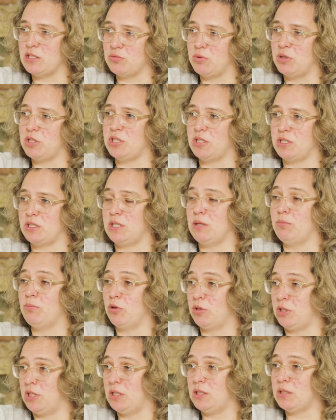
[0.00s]
switch into the
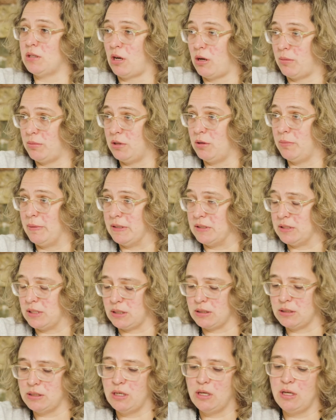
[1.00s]
embodied carbon of the building.